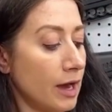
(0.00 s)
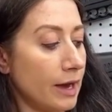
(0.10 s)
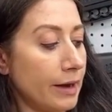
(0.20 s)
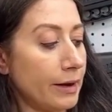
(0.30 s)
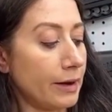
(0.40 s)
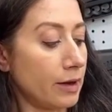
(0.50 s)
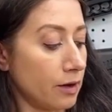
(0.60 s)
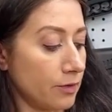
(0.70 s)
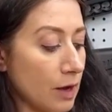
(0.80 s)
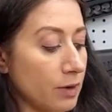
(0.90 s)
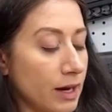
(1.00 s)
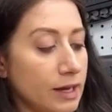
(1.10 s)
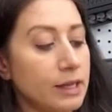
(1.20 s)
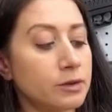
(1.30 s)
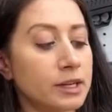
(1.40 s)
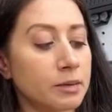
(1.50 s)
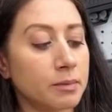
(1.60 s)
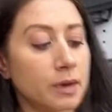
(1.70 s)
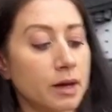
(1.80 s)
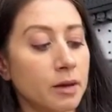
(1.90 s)
That one had an
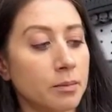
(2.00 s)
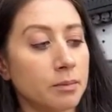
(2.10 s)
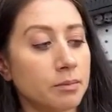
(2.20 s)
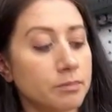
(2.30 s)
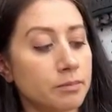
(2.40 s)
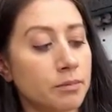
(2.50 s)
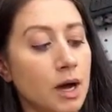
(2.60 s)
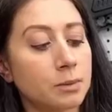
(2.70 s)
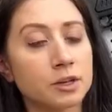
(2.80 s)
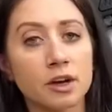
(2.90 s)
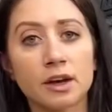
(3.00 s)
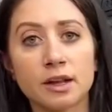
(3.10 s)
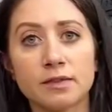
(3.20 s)
EOTech optic on it.